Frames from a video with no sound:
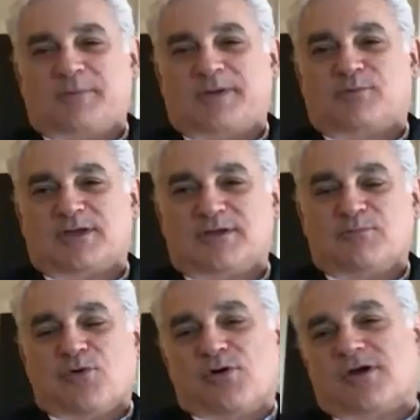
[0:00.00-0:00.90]
we can bring you
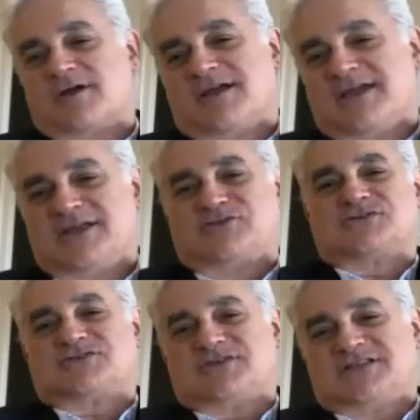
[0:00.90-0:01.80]
more
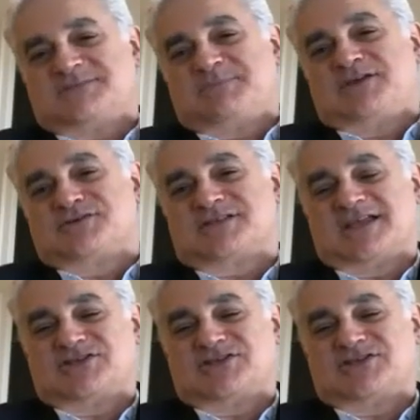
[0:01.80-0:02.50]
interesting speakers like